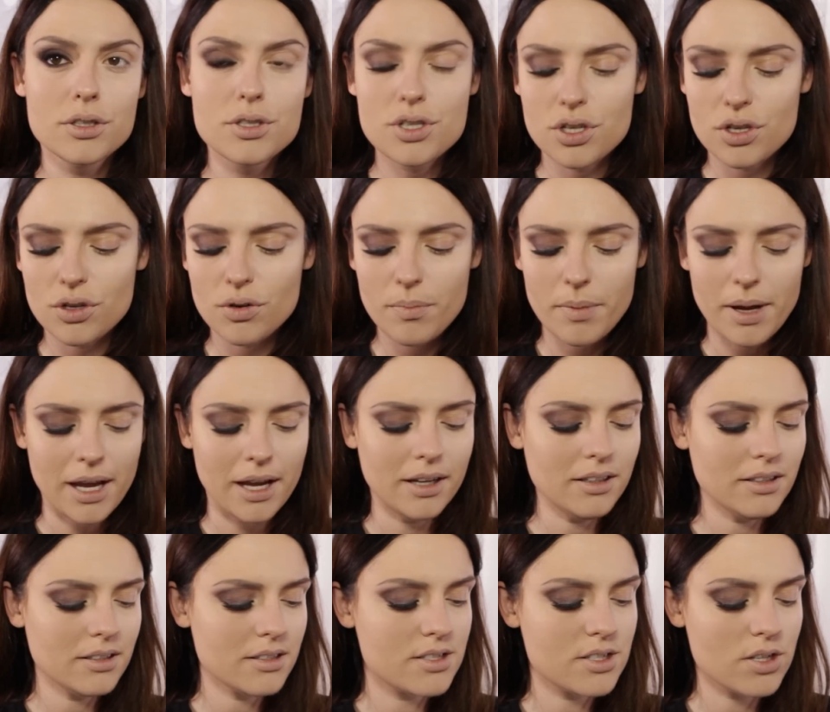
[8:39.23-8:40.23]
too
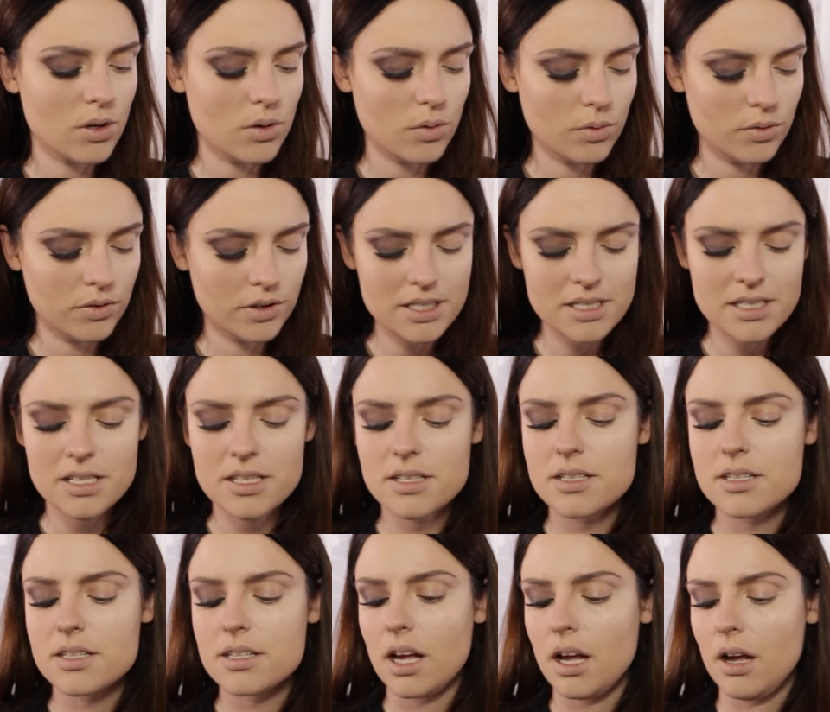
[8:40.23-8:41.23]
matte, so this
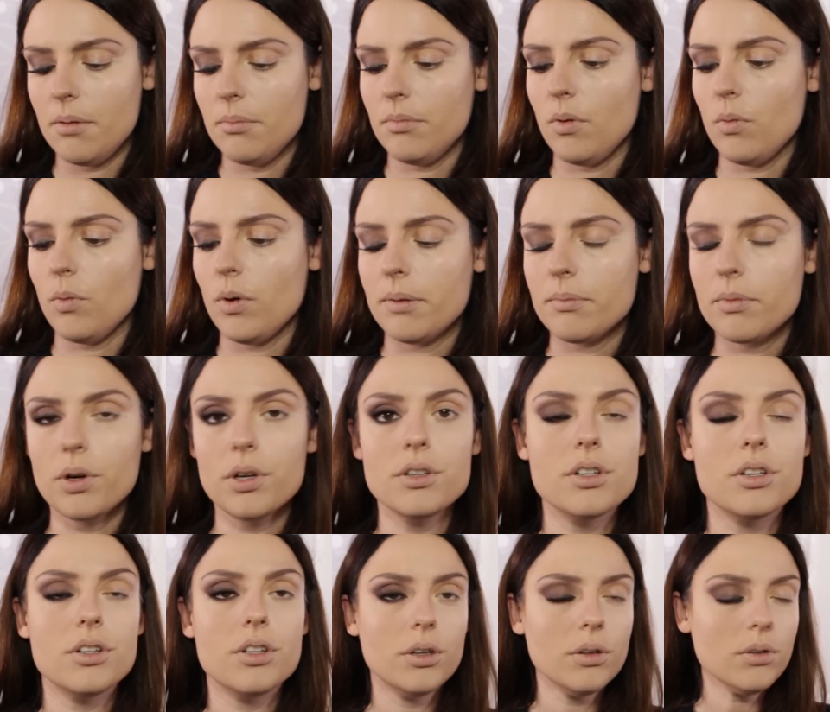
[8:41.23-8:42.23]
is um, what I'm going
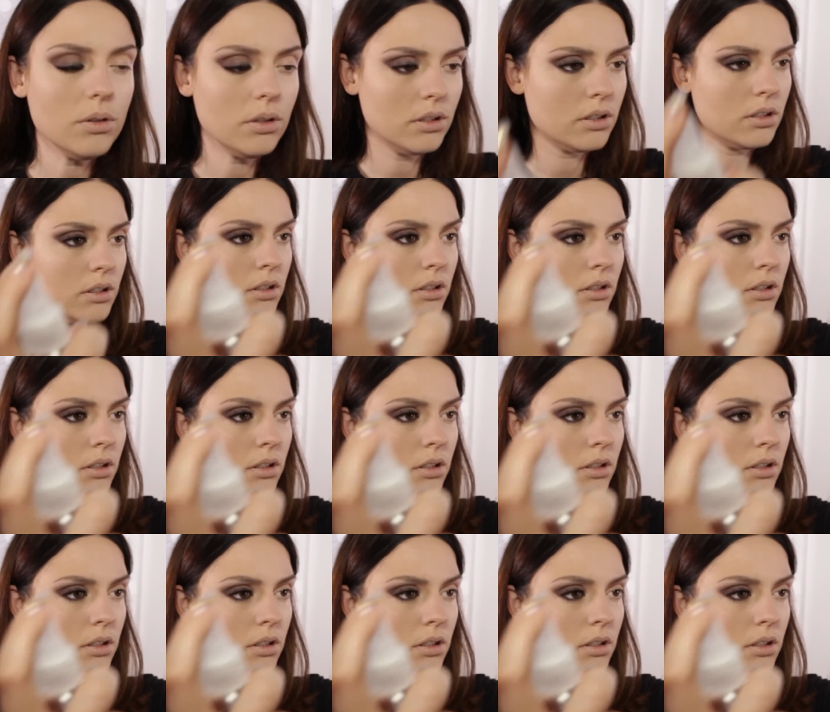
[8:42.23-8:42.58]
to do.